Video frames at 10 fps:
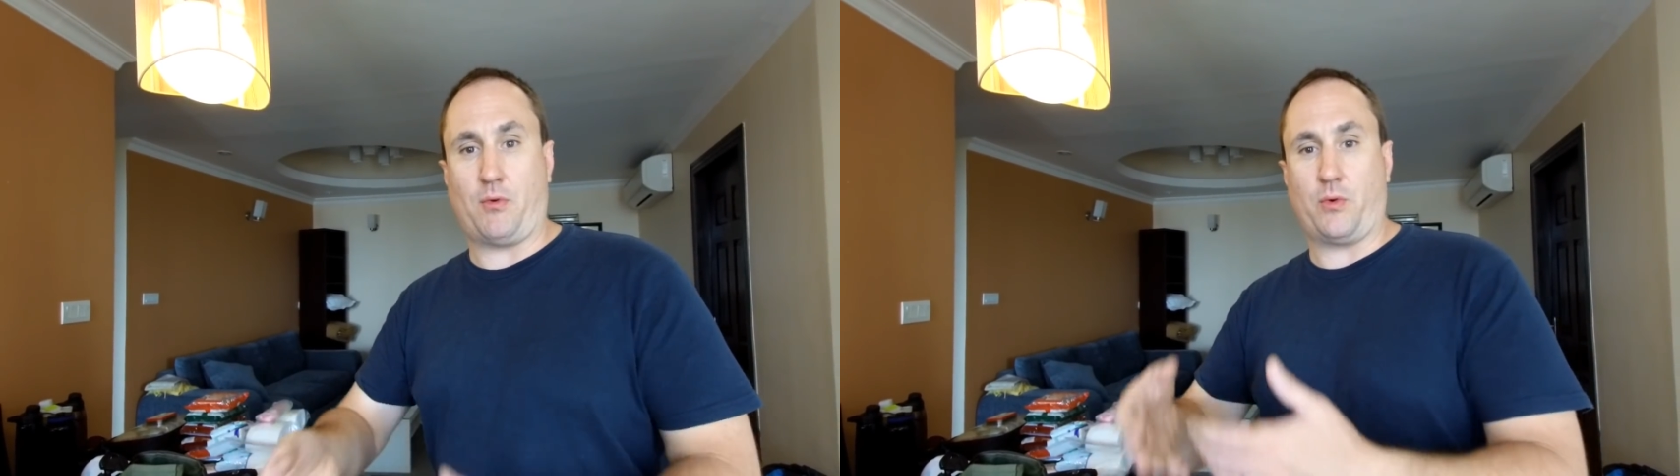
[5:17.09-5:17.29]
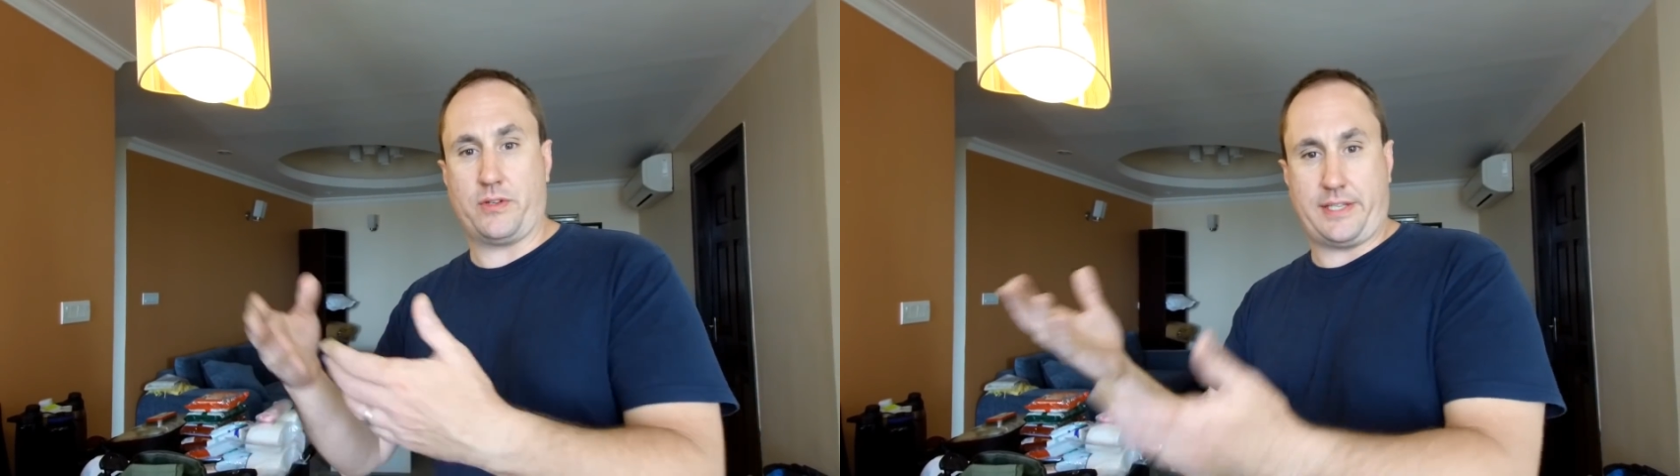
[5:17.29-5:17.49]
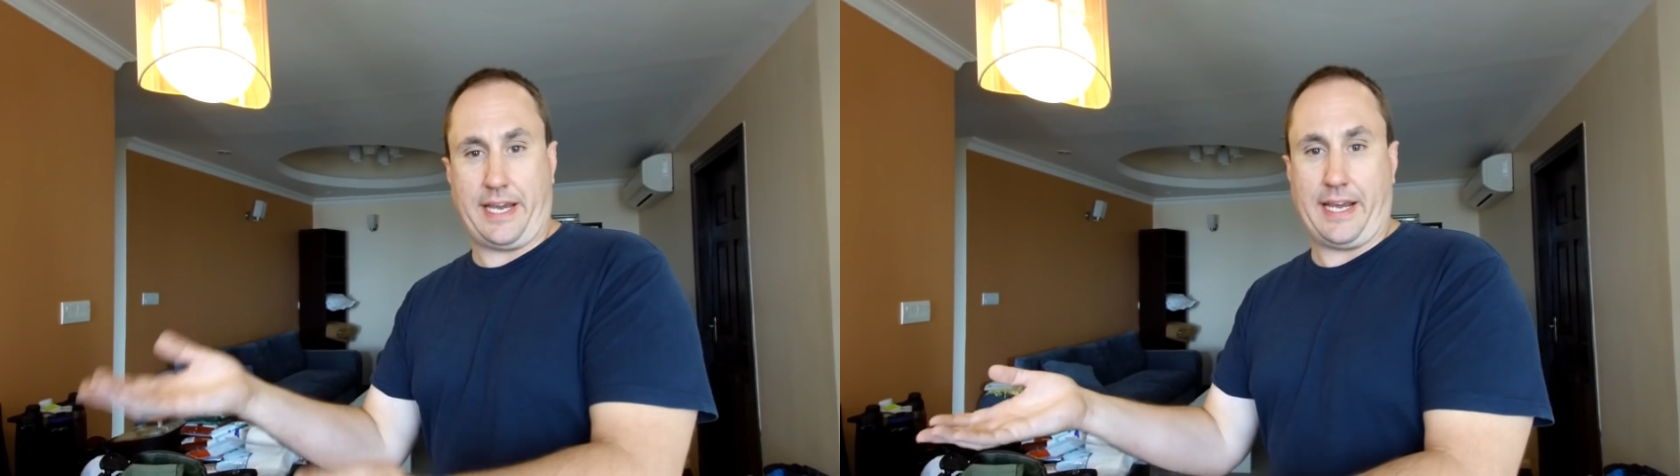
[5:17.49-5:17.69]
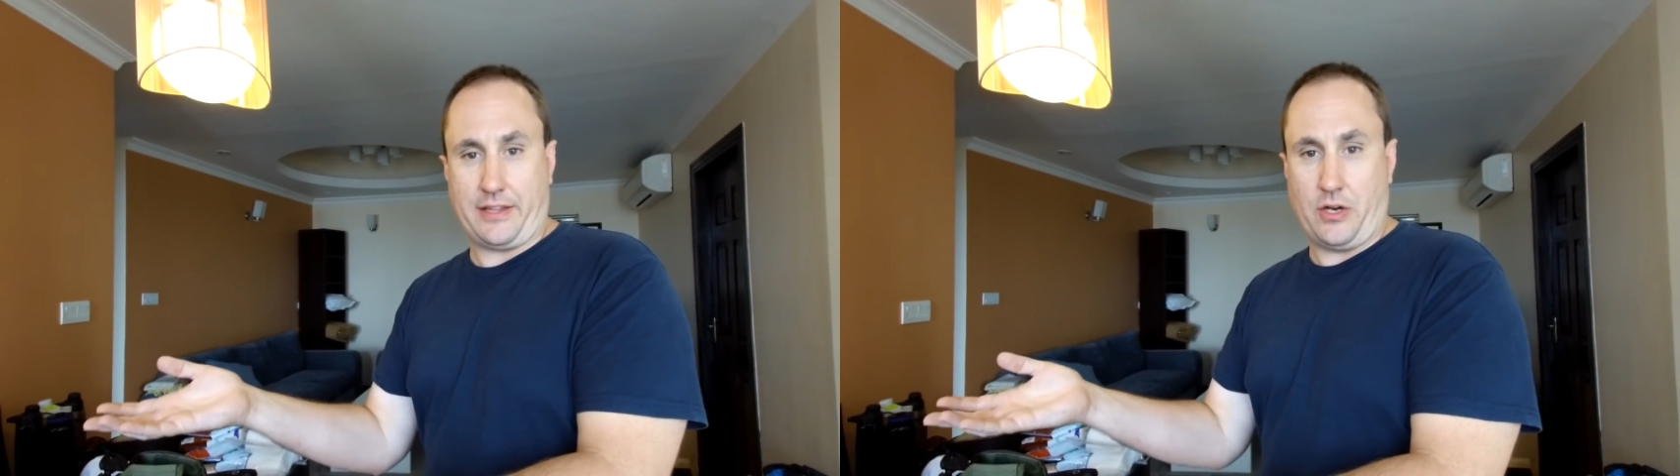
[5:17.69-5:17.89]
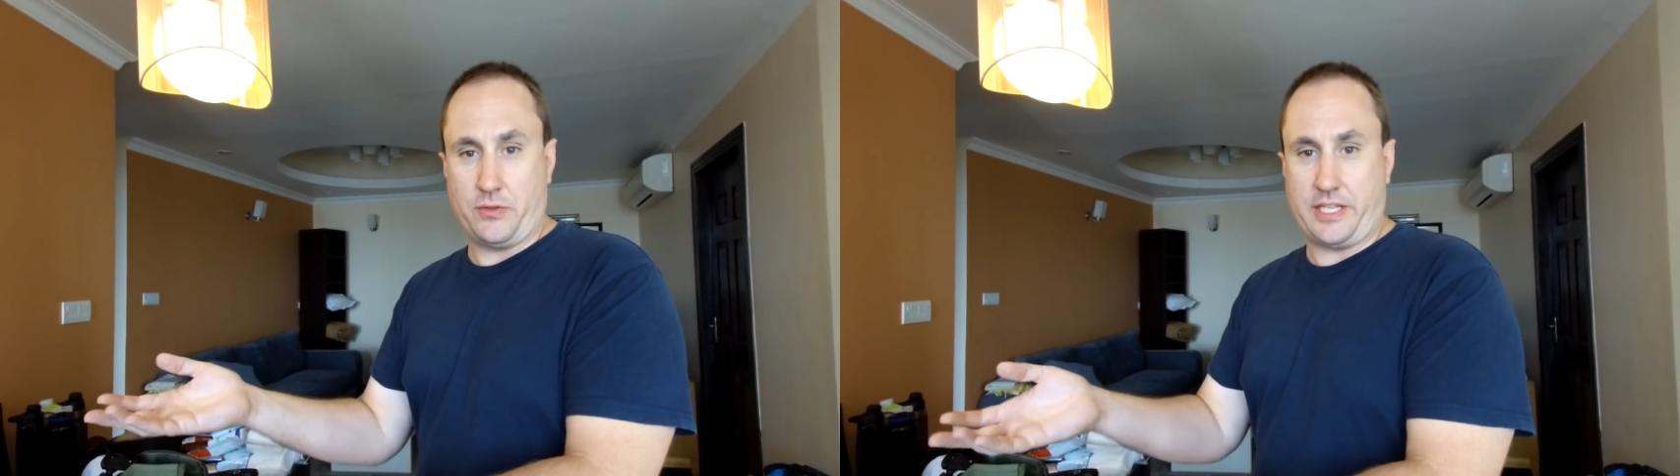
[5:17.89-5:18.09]
we were staying at
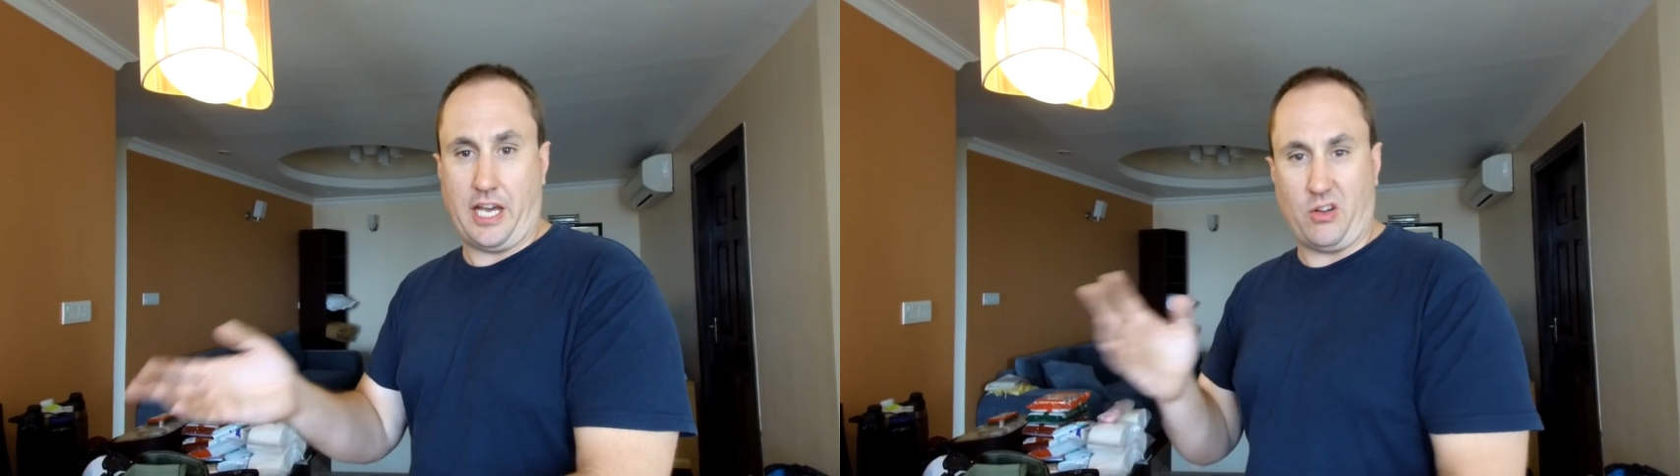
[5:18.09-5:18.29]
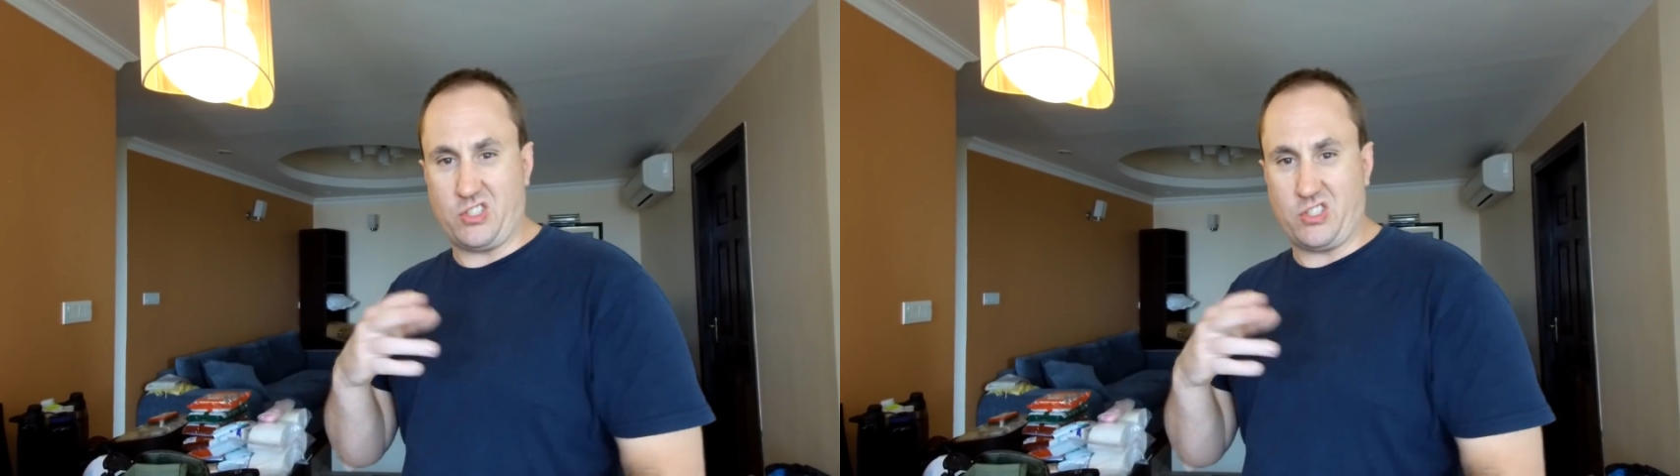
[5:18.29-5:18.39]
the hotel,